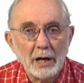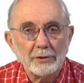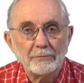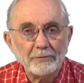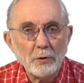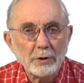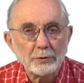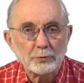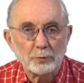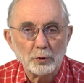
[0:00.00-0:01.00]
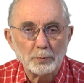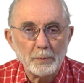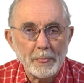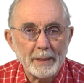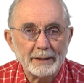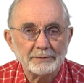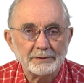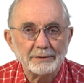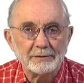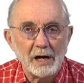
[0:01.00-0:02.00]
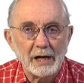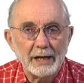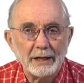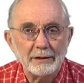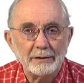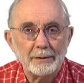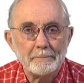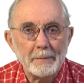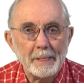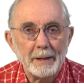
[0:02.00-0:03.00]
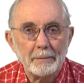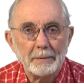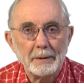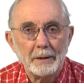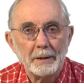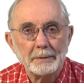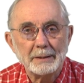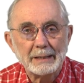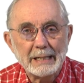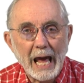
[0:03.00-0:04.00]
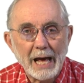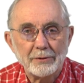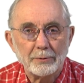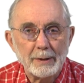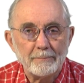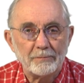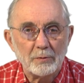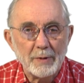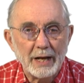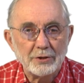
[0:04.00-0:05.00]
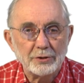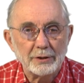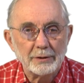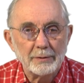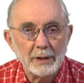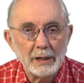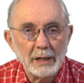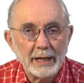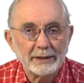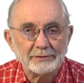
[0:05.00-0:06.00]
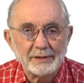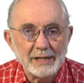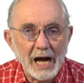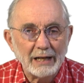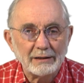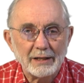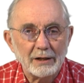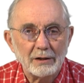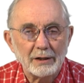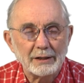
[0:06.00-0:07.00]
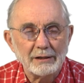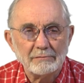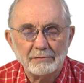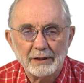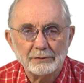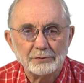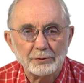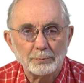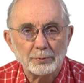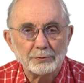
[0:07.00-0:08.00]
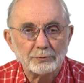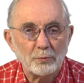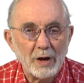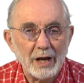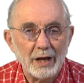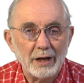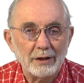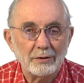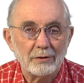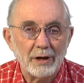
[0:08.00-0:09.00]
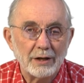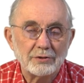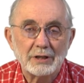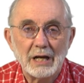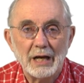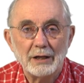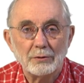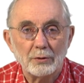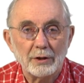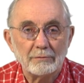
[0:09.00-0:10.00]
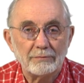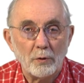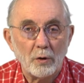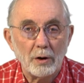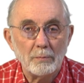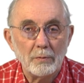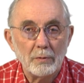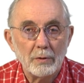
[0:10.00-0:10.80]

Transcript: The focus group is designed to gather information. It's not there to convince or persuade or educate or inform.